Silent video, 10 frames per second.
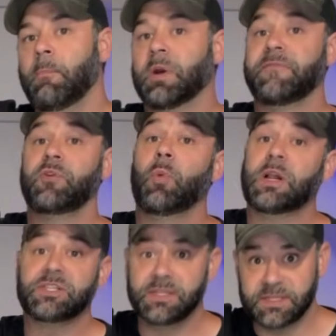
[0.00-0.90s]
but if you
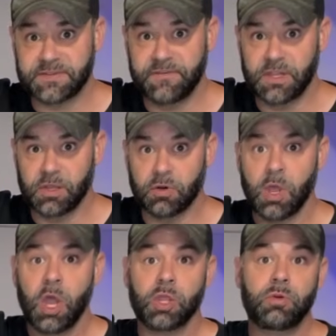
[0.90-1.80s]
watch this video,
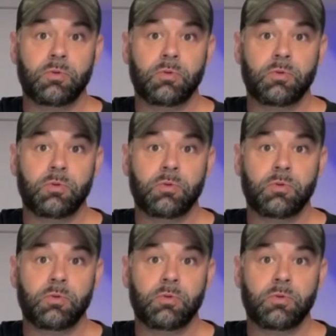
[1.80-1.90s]
you